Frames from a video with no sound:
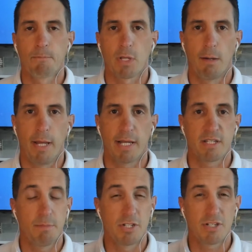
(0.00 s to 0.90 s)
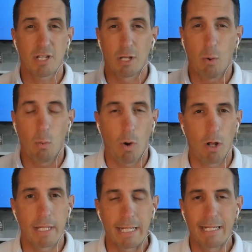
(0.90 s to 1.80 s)
It has to be just a
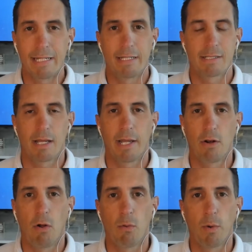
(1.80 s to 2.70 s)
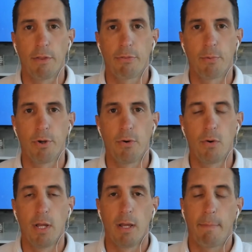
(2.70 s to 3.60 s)
quality design all the way through.
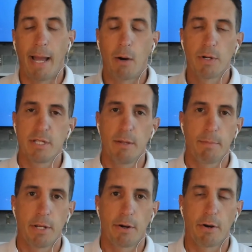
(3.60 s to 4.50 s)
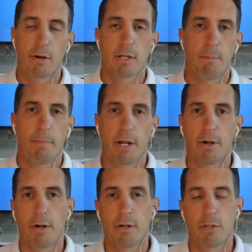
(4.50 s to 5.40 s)
Power tip here,
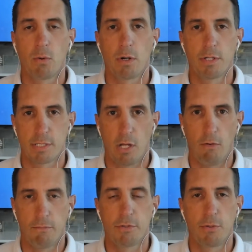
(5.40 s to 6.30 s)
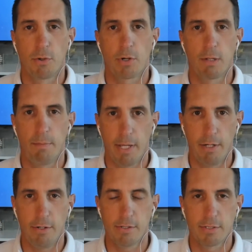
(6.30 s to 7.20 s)
compare yourself to your
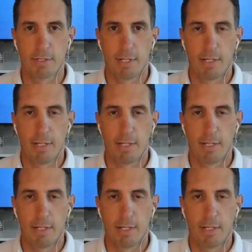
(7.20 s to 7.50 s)
competitors.